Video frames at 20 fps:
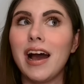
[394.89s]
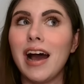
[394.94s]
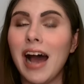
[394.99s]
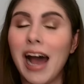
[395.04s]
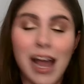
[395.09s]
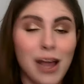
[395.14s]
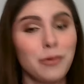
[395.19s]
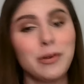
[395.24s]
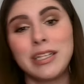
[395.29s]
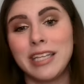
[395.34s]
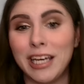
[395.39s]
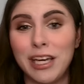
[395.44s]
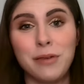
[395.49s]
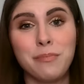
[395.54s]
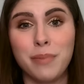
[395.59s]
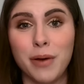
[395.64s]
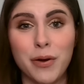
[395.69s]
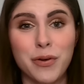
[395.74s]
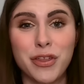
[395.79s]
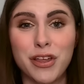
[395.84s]
I would
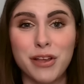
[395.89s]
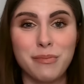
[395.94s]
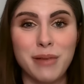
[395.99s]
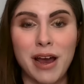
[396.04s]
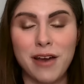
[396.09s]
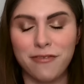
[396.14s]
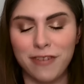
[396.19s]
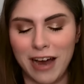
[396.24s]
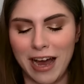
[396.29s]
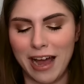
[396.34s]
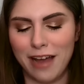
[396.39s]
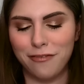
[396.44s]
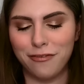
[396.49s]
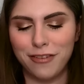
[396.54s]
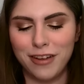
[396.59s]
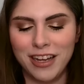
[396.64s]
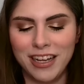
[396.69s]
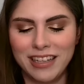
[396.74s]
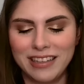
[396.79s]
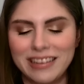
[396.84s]
keep both in my five.
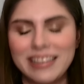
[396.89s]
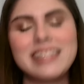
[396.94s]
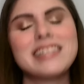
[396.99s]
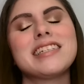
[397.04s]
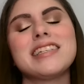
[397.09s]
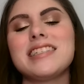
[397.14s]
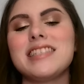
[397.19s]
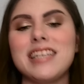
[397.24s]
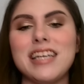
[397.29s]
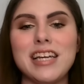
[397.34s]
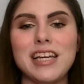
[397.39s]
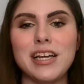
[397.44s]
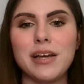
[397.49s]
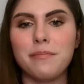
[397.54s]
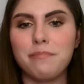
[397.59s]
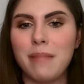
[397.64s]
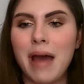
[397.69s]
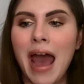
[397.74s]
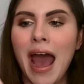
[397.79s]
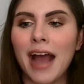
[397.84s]
This is the
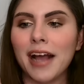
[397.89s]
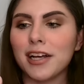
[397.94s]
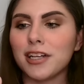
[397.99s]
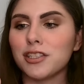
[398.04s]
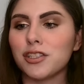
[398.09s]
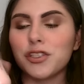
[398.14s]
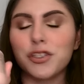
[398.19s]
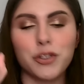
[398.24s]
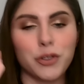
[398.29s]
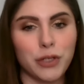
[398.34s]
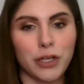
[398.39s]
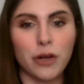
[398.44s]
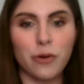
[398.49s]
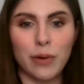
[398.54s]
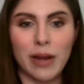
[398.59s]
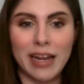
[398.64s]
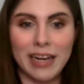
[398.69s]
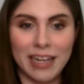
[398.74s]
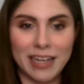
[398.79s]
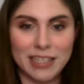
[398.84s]
MAC Studio
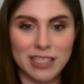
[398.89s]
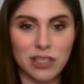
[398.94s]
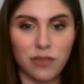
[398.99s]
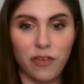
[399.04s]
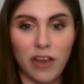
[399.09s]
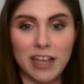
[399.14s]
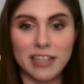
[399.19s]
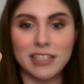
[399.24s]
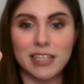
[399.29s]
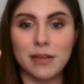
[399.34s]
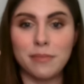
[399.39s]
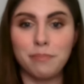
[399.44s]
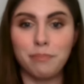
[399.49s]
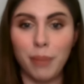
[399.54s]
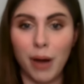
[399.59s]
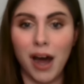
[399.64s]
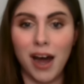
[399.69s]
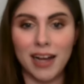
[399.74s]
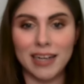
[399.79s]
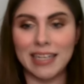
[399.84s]
Radiance Face and
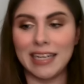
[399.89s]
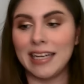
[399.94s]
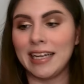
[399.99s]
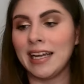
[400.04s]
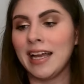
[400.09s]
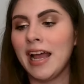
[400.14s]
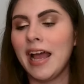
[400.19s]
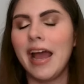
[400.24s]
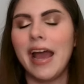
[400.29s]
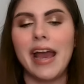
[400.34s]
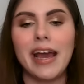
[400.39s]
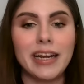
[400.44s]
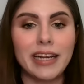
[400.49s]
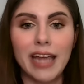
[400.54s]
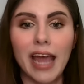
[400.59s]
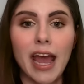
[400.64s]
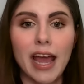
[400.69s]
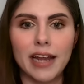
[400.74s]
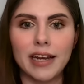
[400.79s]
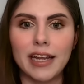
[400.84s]
Body. And
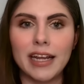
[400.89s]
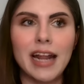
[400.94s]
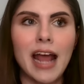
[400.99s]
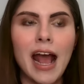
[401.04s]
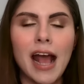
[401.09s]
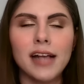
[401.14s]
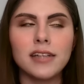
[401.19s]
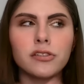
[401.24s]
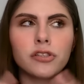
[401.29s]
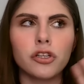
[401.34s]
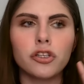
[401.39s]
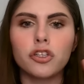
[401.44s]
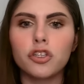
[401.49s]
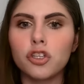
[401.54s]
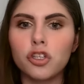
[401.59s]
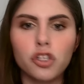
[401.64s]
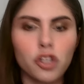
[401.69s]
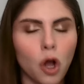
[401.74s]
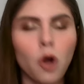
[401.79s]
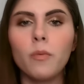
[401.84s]
again, it has
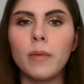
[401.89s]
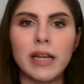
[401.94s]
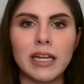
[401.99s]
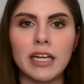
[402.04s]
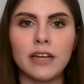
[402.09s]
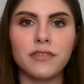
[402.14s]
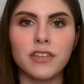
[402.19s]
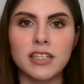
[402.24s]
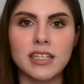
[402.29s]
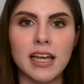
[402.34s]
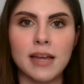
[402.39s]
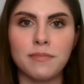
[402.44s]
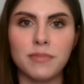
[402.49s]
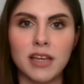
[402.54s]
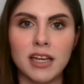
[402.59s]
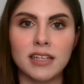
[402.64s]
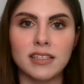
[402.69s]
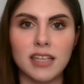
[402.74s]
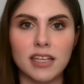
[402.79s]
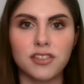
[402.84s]
so many of the same
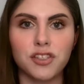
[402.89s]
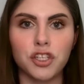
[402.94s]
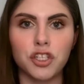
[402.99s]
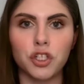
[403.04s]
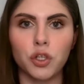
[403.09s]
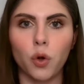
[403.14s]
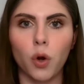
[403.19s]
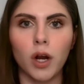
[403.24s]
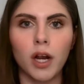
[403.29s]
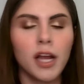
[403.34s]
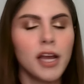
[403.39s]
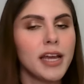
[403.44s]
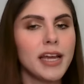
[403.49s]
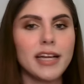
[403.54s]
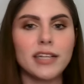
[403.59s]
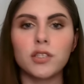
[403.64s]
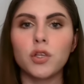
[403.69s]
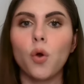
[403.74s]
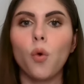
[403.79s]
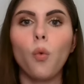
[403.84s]
things as the Dior.
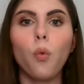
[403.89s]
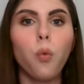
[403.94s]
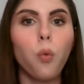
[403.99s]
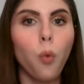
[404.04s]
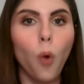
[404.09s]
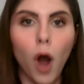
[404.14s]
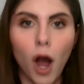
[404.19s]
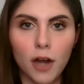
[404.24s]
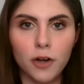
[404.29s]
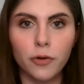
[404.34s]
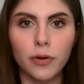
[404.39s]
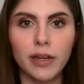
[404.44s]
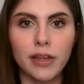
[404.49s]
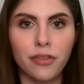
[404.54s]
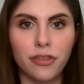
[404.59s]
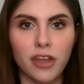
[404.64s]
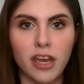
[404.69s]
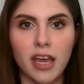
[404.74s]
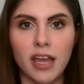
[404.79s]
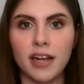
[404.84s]
It's watery
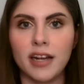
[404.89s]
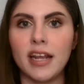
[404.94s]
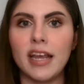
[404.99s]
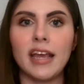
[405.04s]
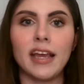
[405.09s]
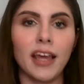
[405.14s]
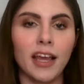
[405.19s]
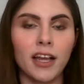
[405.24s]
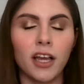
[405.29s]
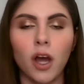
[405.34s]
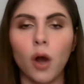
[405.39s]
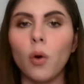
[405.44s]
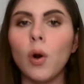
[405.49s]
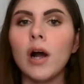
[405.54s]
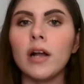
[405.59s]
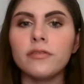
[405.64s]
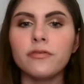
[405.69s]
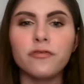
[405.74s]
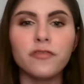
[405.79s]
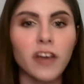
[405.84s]
thin. It can go
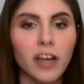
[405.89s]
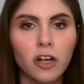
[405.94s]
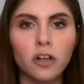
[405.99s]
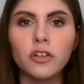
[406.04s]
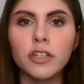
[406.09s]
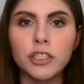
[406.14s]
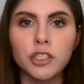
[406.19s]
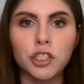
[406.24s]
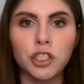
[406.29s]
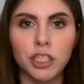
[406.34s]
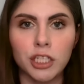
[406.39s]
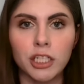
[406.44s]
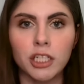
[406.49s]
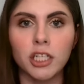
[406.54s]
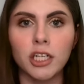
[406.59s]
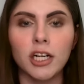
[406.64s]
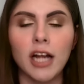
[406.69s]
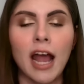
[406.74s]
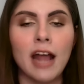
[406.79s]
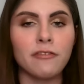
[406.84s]
on fairly
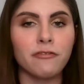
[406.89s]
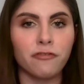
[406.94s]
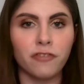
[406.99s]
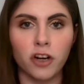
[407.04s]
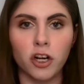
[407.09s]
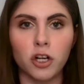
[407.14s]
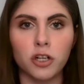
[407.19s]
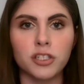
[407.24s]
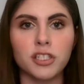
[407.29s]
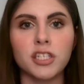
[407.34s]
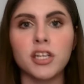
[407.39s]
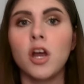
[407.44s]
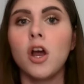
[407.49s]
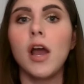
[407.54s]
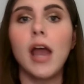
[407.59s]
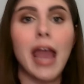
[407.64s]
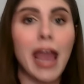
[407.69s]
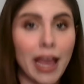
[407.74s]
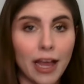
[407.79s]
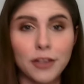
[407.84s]
sheer at first,
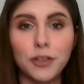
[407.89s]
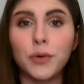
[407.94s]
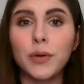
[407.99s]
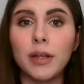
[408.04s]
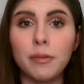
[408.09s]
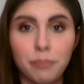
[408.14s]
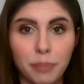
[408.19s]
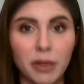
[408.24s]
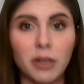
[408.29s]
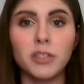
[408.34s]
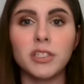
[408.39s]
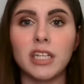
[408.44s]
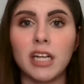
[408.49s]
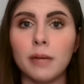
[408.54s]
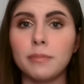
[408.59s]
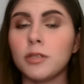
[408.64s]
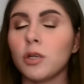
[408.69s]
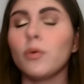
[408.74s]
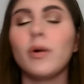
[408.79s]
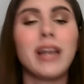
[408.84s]
and you can build it
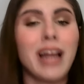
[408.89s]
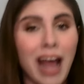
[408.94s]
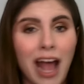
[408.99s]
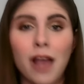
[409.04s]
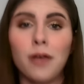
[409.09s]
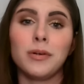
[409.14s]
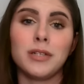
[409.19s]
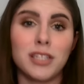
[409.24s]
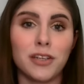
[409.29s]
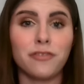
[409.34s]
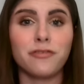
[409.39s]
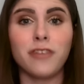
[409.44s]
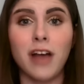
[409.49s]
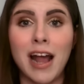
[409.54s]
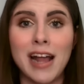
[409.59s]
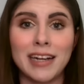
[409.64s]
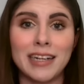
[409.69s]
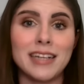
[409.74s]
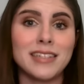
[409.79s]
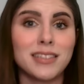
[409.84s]
up to what I would
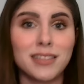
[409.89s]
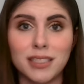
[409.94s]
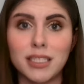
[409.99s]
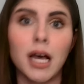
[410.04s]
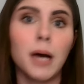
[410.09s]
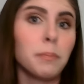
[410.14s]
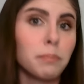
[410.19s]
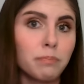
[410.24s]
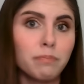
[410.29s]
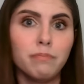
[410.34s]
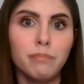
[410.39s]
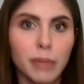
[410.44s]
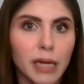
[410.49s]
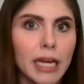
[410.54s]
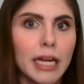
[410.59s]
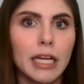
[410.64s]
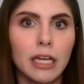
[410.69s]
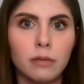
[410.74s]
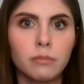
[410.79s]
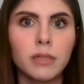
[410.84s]
define as a
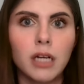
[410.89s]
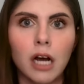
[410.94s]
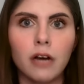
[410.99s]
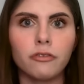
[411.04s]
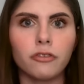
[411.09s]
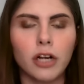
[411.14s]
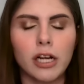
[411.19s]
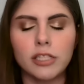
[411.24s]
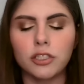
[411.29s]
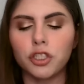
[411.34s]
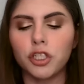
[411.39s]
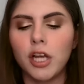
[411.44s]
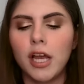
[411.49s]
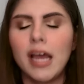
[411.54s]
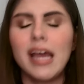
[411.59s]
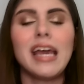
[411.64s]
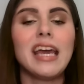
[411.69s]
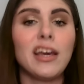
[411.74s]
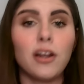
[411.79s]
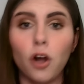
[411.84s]
medium coverage.
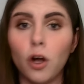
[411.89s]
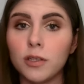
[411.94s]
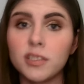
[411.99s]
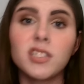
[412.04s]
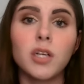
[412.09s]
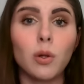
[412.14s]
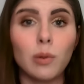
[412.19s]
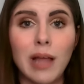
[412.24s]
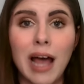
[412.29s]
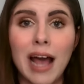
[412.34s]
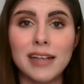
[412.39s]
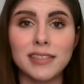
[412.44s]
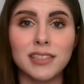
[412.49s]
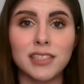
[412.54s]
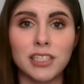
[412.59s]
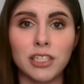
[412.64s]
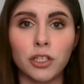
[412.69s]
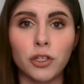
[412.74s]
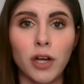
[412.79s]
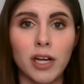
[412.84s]
It also lasts
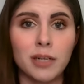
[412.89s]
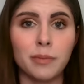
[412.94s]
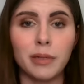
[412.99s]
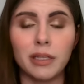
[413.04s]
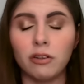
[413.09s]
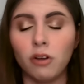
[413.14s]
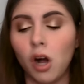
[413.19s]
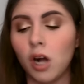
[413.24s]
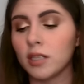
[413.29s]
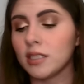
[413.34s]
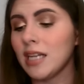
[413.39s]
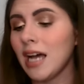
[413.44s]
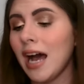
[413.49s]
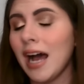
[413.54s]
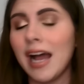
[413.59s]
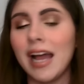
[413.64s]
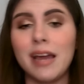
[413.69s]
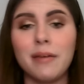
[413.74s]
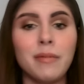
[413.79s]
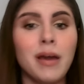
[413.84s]
an incredibly long
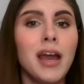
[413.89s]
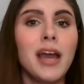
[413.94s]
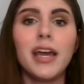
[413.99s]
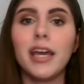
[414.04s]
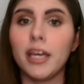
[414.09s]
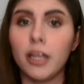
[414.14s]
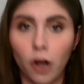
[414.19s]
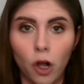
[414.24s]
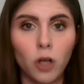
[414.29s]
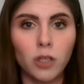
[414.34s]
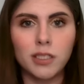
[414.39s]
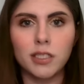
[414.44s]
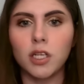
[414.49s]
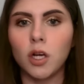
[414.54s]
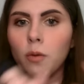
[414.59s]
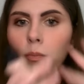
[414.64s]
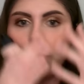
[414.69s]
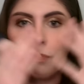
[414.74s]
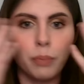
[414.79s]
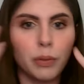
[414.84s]
time. It
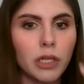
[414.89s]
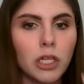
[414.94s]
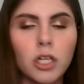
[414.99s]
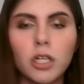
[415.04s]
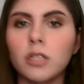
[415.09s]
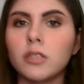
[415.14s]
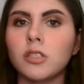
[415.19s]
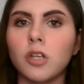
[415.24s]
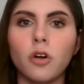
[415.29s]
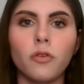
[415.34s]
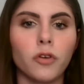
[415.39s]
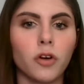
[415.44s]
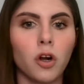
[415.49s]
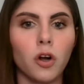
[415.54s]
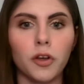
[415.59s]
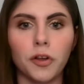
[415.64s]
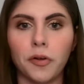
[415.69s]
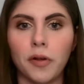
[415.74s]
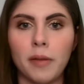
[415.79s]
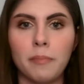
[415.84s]
also blurs over
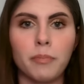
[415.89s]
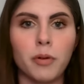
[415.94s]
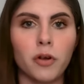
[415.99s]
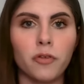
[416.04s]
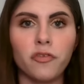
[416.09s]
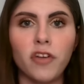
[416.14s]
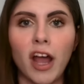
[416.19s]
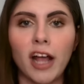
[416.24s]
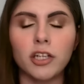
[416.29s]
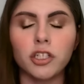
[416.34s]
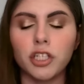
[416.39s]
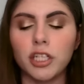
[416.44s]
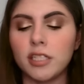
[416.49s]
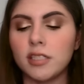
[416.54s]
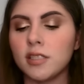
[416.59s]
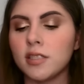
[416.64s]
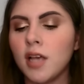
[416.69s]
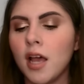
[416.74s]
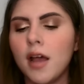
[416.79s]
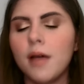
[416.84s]
all your
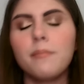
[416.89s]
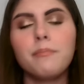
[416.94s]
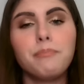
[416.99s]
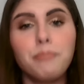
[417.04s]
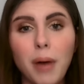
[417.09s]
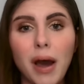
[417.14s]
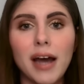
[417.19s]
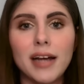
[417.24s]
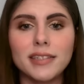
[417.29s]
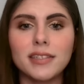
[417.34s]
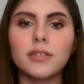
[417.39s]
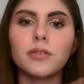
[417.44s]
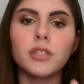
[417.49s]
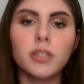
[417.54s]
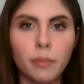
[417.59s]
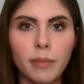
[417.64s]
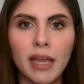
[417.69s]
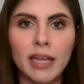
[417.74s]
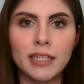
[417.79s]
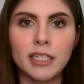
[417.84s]
imperfections. But
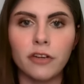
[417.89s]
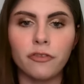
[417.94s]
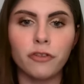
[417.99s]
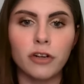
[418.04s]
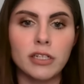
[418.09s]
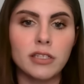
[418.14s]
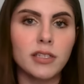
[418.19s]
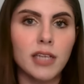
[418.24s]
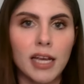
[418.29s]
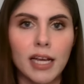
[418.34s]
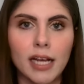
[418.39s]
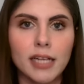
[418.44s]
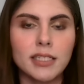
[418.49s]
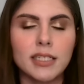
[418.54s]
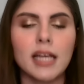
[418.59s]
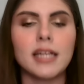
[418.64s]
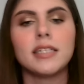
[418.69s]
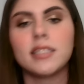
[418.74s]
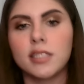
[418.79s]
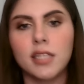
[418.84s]
the main difference, like I
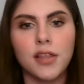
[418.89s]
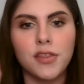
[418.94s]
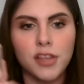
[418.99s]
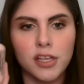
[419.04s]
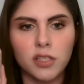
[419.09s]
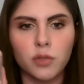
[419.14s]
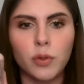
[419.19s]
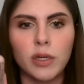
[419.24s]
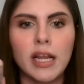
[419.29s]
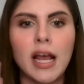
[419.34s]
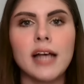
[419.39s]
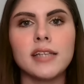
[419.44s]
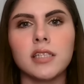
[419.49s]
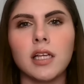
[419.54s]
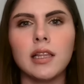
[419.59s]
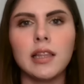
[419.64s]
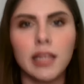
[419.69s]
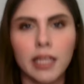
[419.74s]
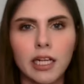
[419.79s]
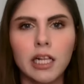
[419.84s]
said, is that this one has a
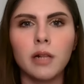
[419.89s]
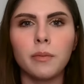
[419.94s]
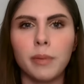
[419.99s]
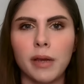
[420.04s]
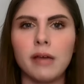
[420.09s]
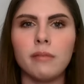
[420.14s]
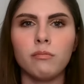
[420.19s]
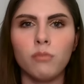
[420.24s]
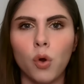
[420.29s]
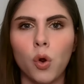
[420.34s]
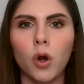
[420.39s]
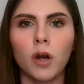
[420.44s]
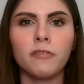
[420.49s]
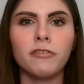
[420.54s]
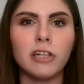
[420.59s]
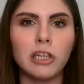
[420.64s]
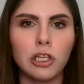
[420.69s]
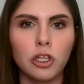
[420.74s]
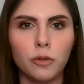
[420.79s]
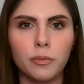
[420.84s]
little bit more of
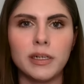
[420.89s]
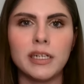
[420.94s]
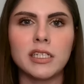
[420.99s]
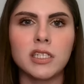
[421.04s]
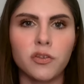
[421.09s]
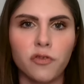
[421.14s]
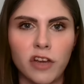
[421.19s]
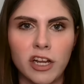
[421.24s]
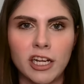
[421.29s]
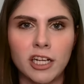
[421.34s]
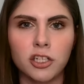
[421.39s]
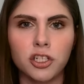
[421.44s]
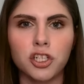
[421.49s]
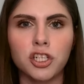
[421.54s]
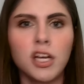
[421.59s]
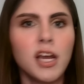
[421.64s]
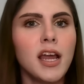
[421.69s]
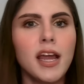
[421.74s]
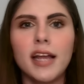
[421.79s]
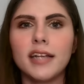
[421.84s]
a luminous
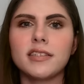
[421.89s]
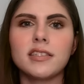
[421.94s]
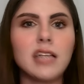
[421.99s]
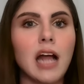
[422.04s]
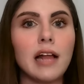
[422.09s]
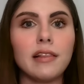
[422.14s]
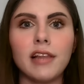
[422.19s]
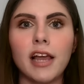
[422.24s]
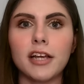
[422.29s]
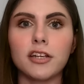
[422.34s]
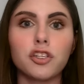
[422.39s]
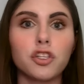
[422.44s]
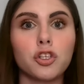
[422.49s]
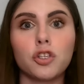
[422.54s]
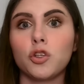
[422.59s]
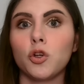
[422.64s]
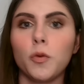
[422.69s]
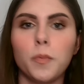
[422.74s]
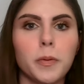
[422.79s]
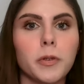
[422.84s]
finish. It's not like
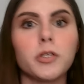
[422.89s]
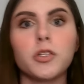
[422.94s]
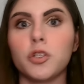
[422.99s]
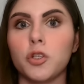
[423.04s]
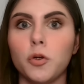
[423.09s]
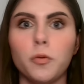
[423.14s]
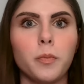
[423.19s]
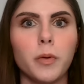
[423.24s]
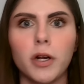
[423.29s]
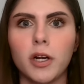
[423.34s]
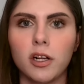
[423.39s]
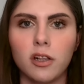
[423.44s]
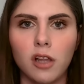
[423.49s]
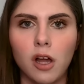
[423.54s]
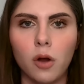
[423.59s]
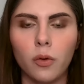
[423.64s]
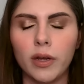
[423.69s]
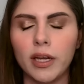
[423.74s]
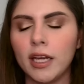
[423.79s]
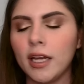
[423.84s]
super, super
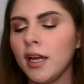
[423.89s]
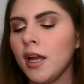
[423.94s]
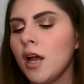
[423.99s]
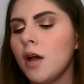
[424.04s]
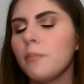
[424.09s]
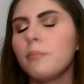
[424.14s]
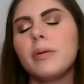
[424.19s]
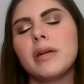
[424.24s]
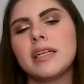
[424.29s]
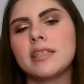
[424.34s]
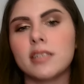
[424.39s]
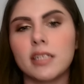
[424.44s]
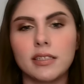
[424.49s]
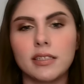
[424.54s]
glowy, but it's